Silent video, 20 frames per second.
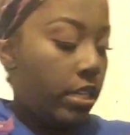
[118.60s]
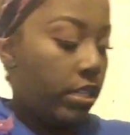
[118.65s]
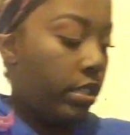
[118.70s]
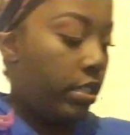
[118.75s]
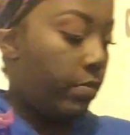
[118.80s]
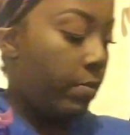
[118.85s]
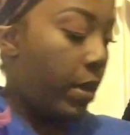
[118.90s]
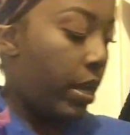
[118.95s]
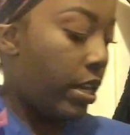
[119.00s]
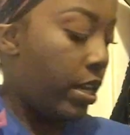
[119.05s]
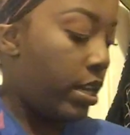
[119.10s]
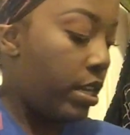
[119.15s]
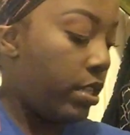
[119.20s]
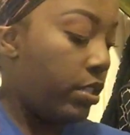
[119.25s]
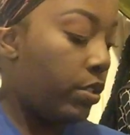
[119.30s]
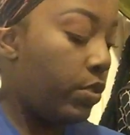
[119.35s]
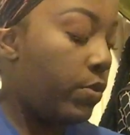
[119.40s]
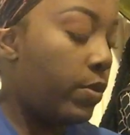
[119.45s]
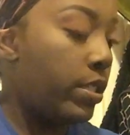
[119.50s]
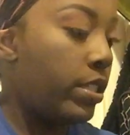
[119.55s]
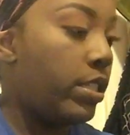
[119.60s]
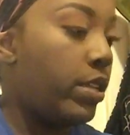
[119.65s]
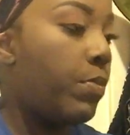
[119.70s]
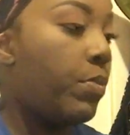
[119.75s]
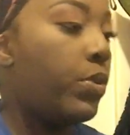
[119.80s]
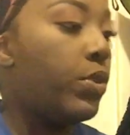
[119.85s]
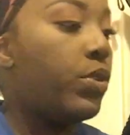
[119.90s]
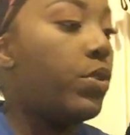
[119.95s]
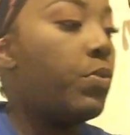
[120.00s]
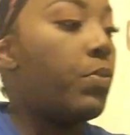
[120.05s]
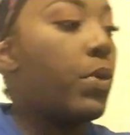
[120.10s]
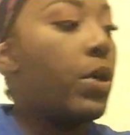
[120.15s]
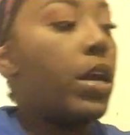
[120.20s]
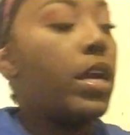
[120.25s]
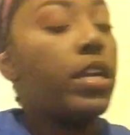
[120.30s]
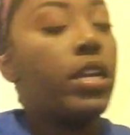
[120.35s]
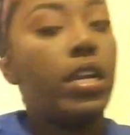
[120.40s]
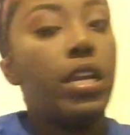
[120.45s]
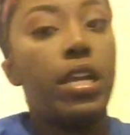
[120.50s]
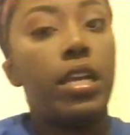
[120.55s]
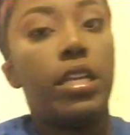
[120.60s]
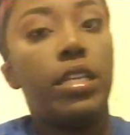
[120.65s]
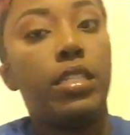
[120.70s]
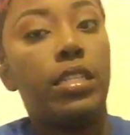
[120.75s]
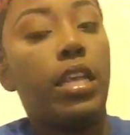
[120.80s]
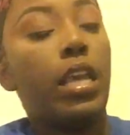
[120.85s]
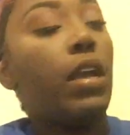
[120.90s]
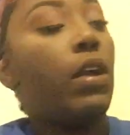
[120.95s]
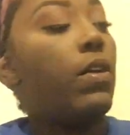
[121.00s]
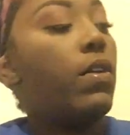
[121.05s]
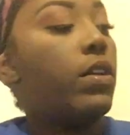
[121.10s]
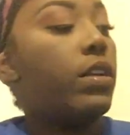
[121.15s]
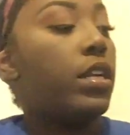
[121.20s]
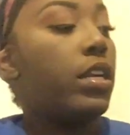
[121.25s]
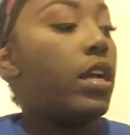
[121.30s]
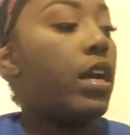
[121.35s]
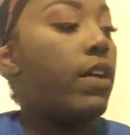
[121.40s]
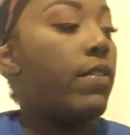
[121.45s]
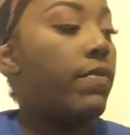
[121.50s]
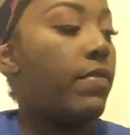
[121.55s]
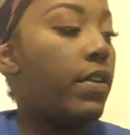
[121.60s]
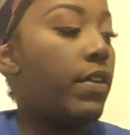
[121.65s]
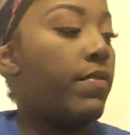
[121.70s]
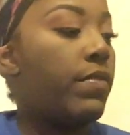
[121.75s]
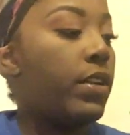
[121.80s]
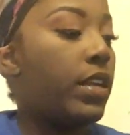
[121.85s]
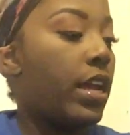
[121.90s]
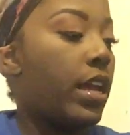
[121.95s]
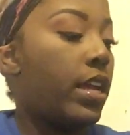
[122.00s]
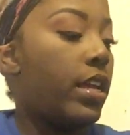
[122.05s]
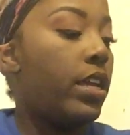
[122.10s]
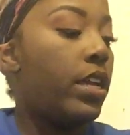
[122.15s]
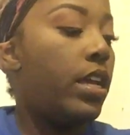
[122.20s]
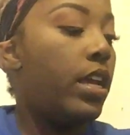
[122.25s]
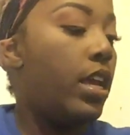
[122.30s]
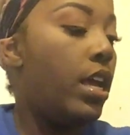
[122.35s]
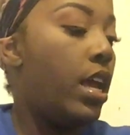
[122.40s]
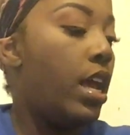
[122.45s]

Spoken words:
I just made it into a simple U part that I can take on and off every night.